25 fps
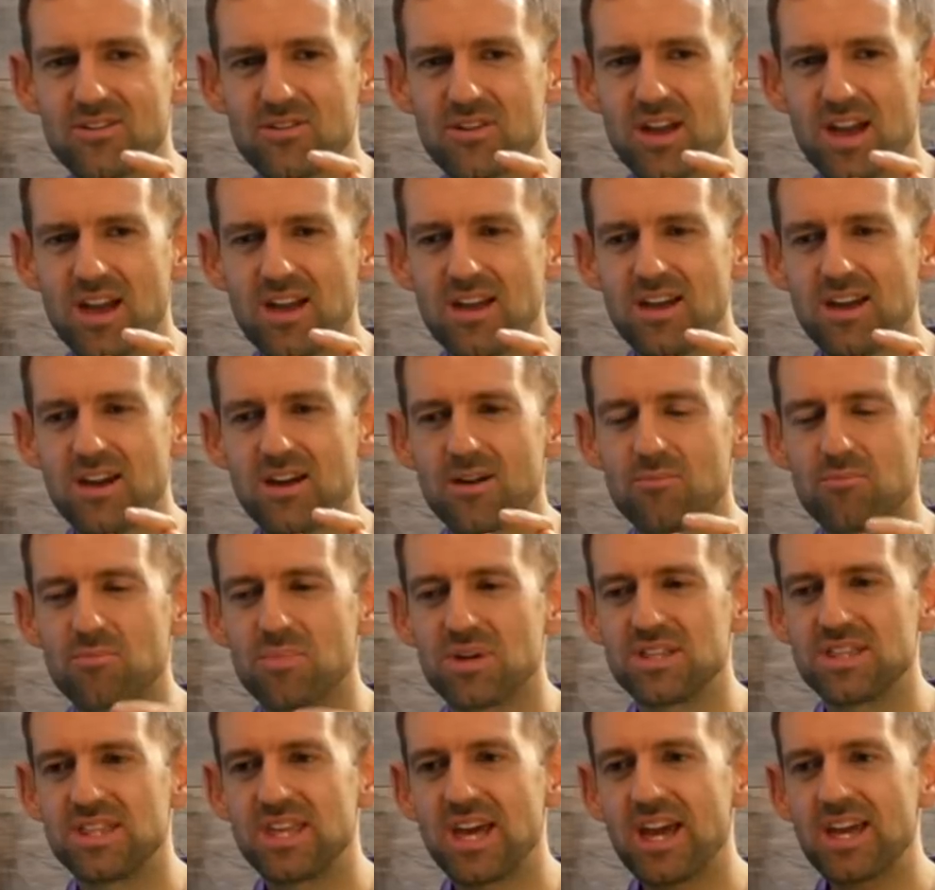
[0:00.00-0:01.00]
Okay,
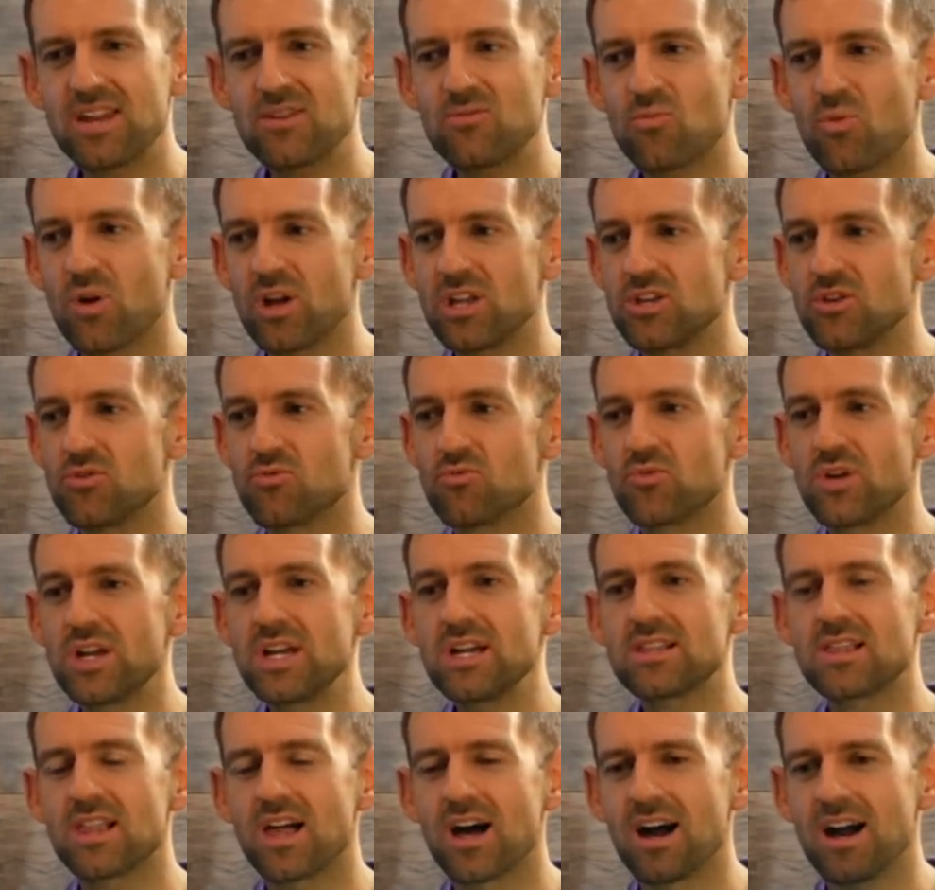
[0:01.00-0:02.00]
but then when you
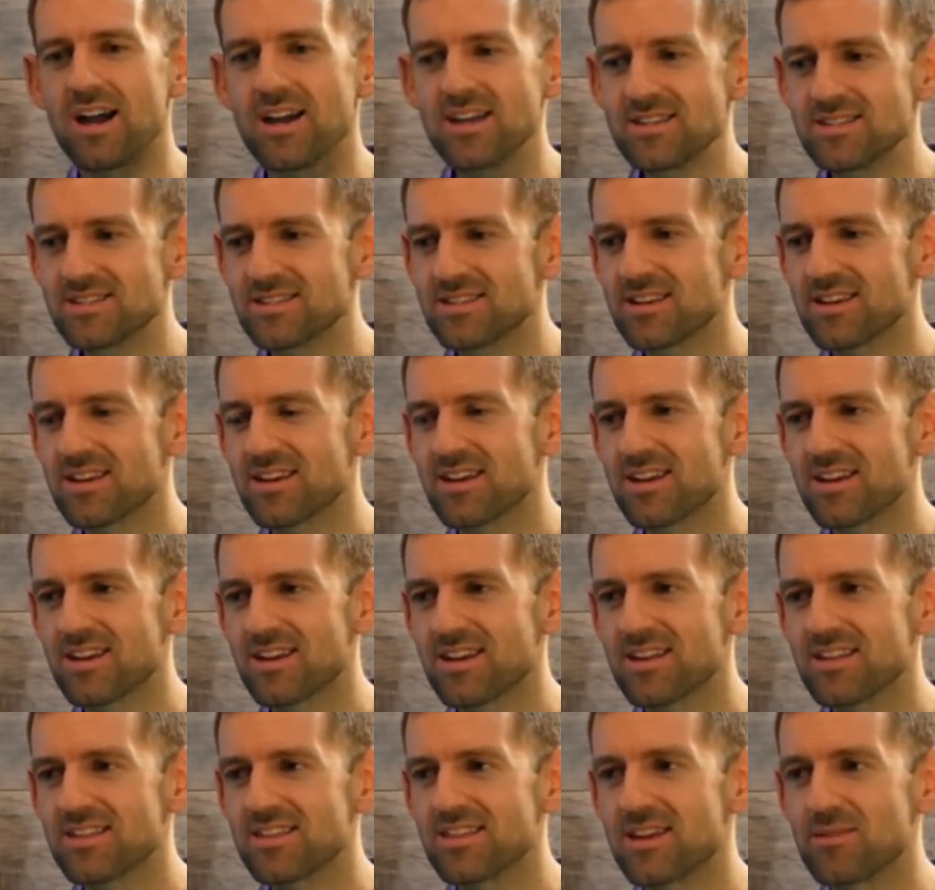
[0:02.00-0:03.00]
realize
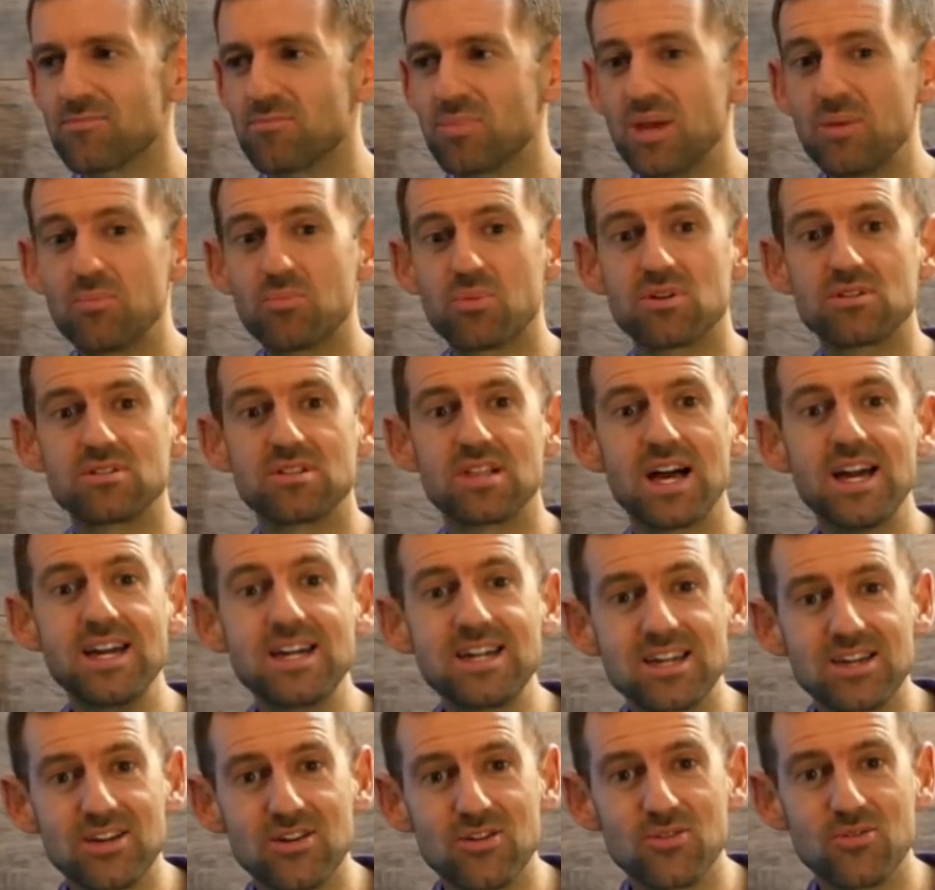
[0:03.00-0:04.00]
that people
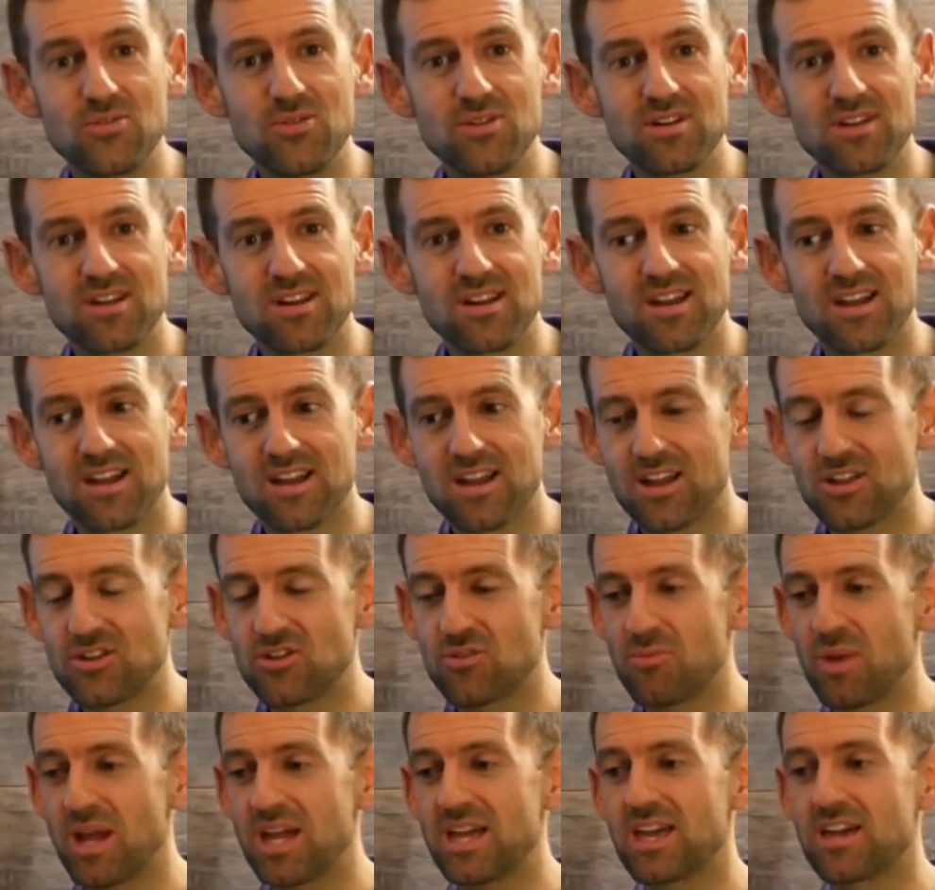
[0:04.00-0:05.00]
like you and
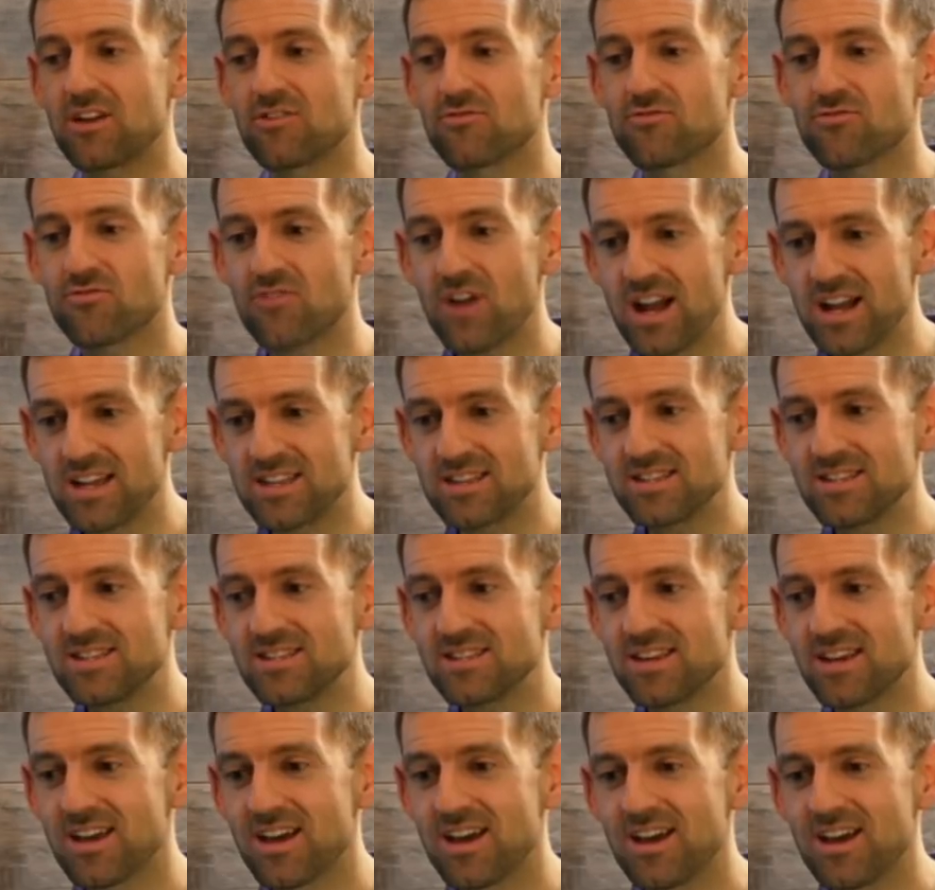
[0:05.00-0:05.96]
you're making friends,